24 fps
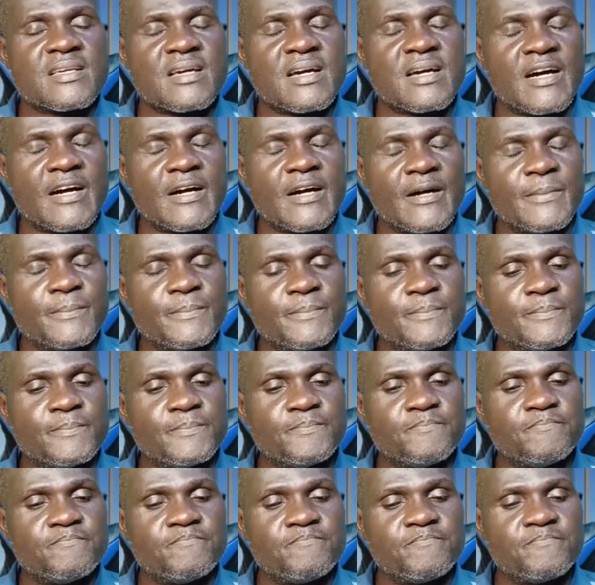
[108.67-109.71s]

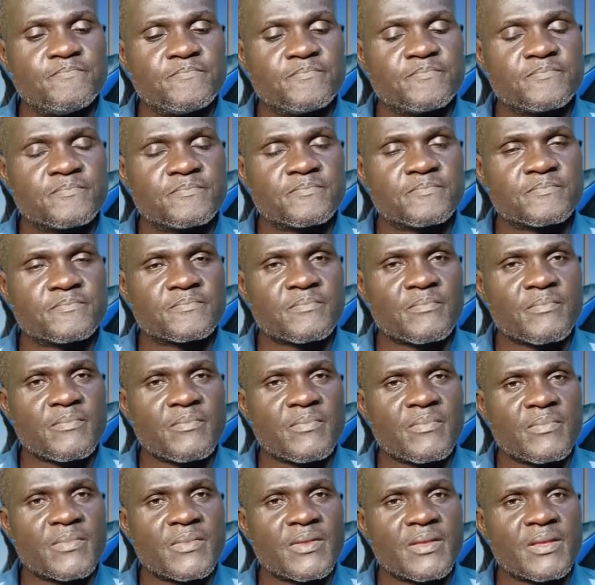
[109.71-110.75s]

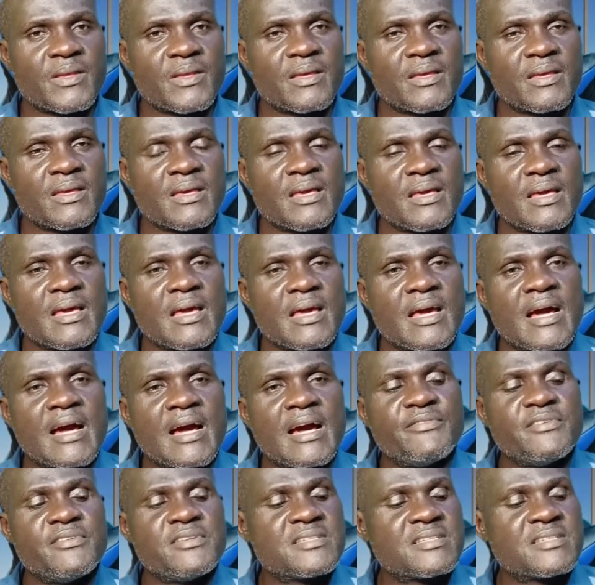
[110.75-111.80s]

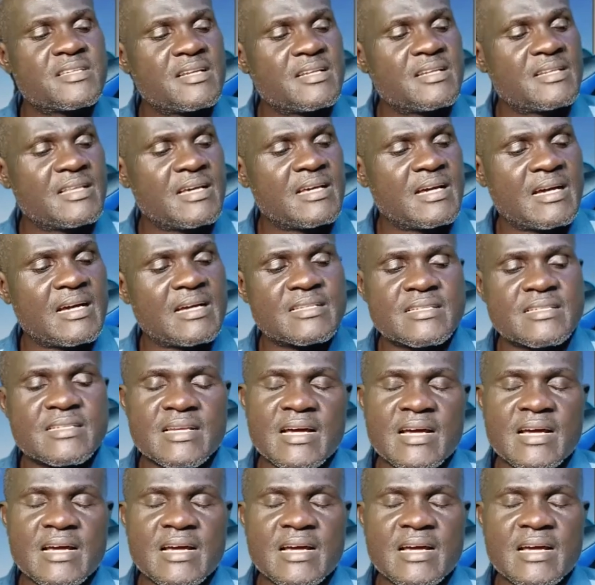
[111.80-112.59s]
having said that,